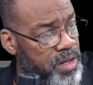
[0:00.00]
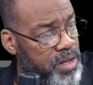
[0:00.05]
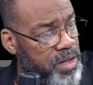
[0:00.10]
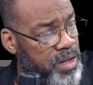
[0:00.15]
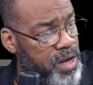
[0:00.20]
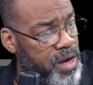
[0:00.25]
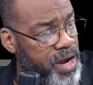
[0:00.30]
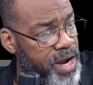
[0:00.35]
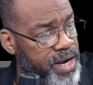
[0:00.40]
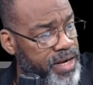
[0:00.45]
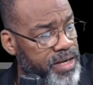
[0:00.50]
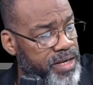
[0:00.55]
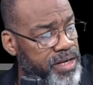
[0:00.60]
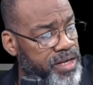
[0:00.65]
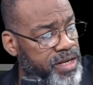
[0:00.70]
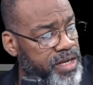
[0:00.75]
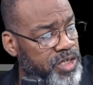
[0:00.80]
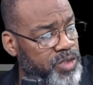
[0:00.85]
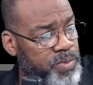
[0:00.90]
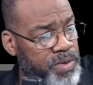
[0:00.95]
All right, it
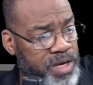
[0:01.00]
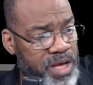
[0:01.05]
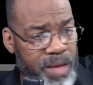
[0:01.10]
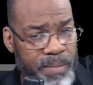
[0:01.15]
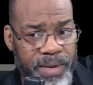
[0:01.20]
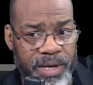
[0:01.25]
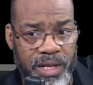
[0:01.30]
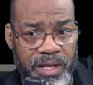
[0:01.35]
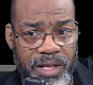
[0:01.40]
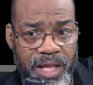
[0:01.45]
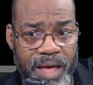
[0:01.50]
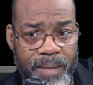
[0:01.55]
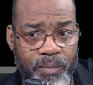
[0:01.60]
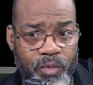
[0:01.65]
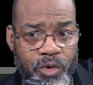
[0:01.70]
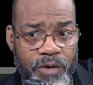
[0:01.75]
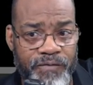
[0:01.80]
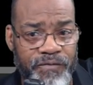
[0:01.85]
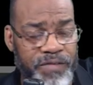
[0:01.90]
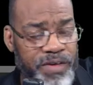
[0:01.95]
is becoming a lot
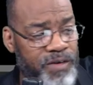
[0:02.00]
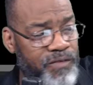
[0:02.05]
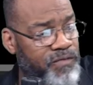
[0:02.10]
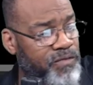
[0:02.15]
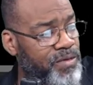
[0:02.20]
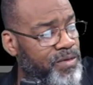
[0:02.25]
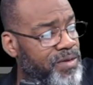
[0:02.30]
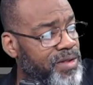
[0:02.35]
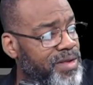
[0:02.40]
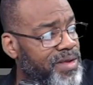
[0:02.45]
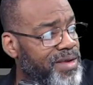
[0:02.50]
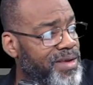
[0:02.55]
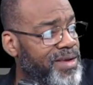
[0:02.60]
more fearful.